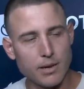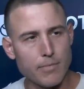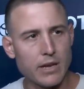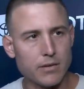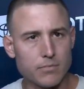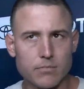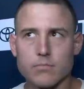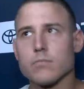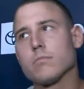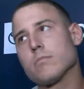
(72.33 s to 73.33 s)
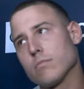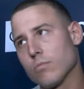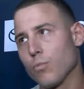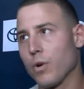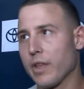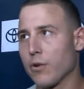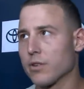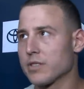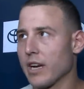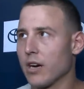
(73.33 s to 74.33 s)
I met him when they were
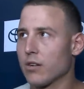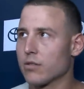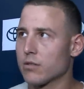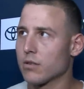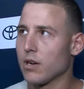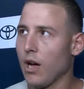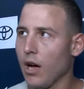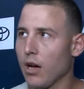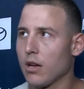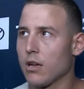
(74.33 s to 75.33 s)
in town. Uh,